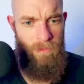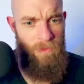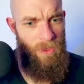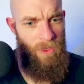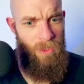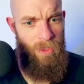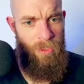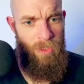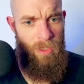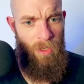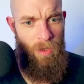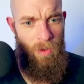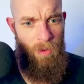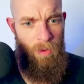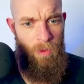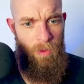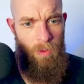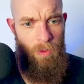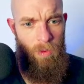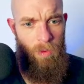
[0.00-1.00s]

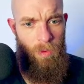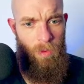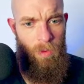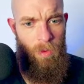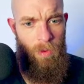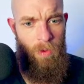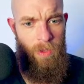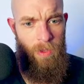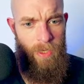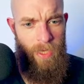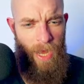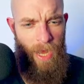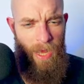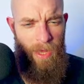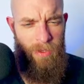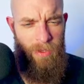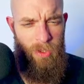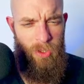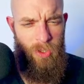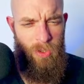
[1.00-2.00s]
So yeah,
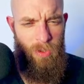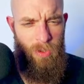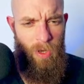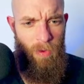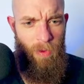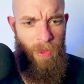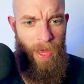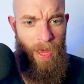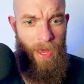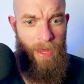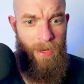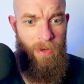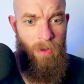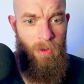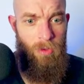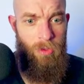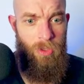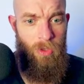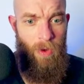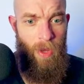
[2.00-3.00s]
you should know that. And
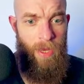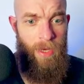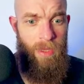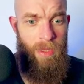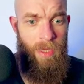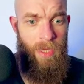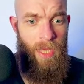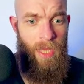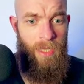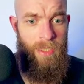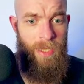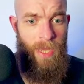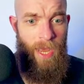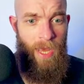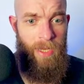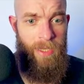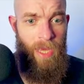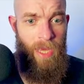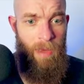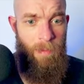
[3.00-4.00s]
also anything else that
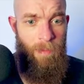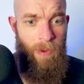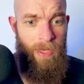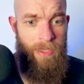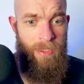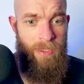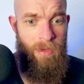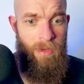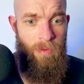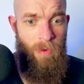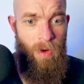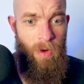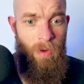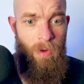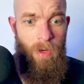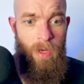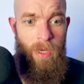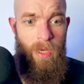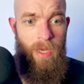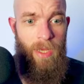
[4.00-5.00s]
had gamepad 0
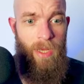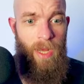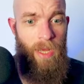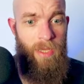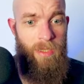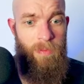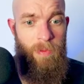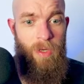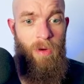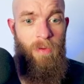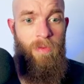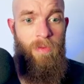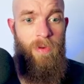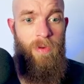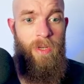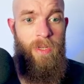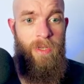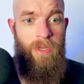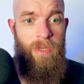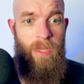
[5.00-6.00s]
has been
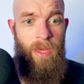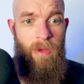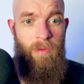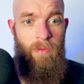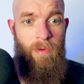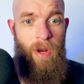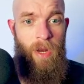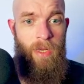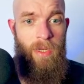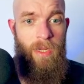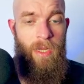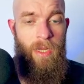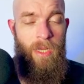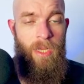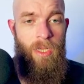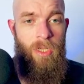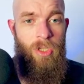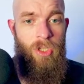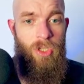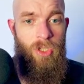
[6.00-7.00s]
overridden here, right?
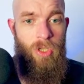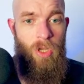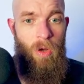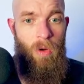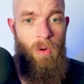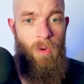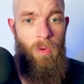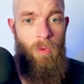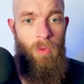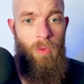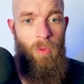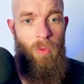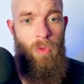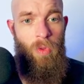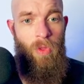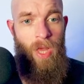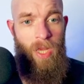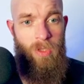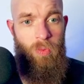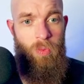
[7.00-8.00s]
So
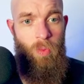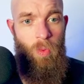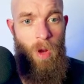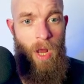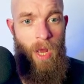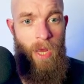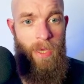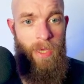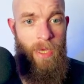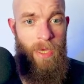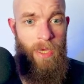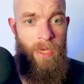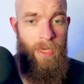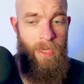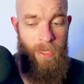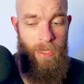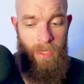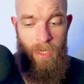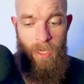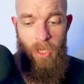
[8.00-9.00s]
that's why
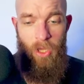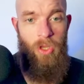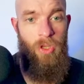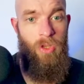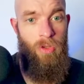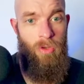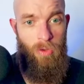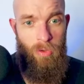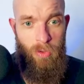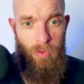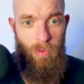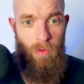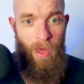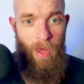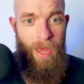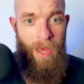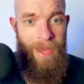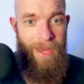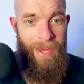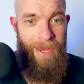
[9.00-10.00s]
you don't do
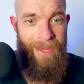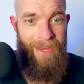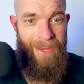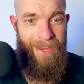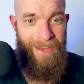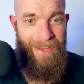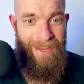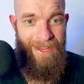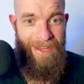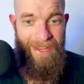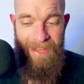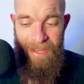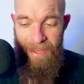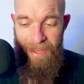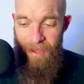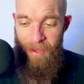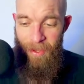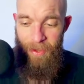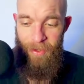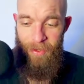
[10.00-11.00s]
that.
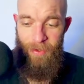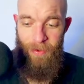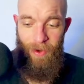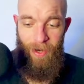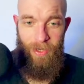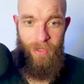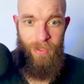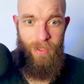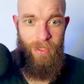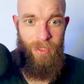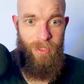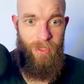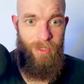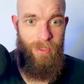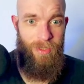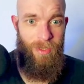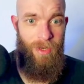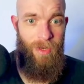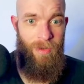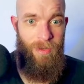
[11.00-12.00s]
You actually
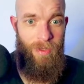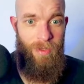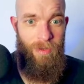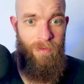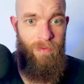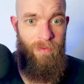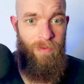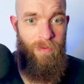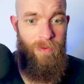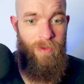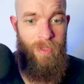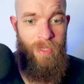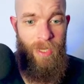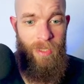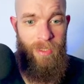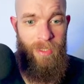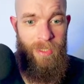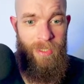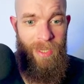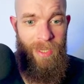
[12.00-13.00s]
just, if you set it
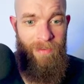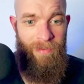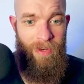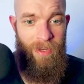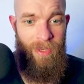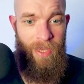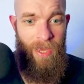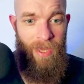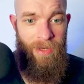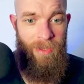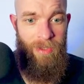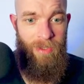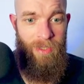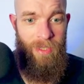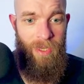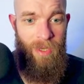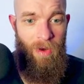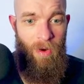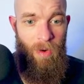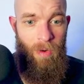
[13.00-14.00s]
to 7 again, you
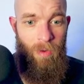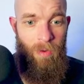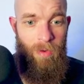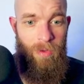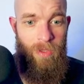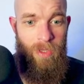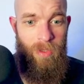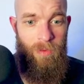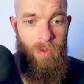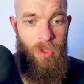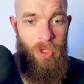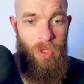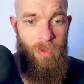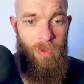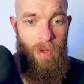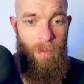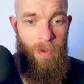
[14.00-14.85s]
see, oh, this one shows up